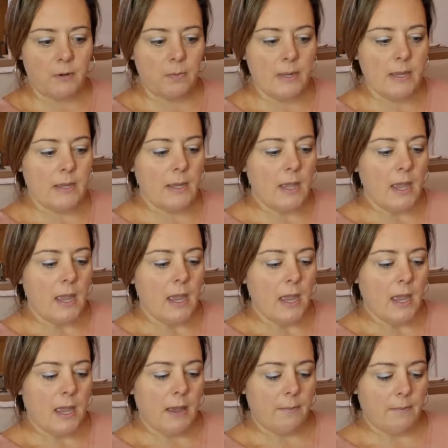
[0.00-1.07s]
a week.
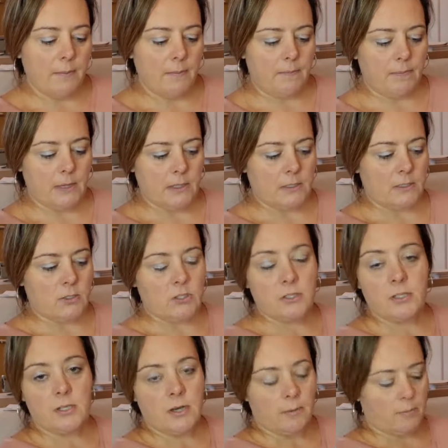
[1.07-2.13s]
It's
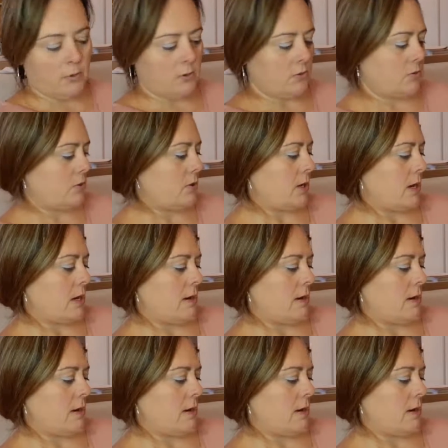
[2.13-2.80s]
just numbers,